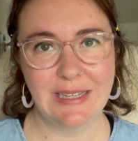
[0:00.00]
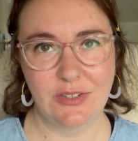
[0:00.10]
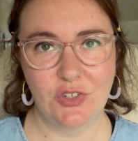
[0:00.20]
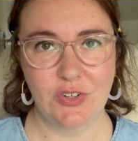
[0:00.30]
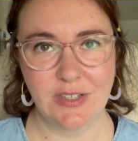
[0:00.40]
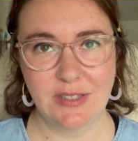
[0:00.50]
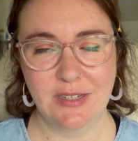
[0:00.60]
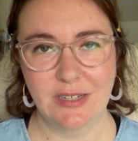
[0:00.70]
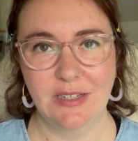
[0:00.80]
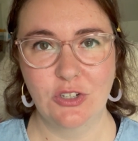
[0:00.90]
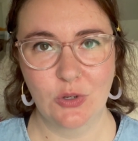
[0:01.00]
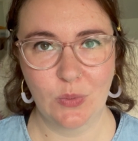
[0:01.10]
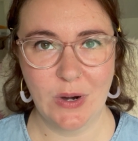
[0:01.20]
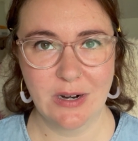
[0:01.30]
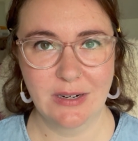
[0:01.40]
interested in your
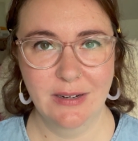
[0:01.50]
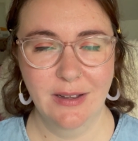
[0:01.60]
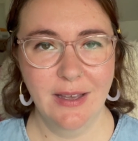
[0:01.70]
work.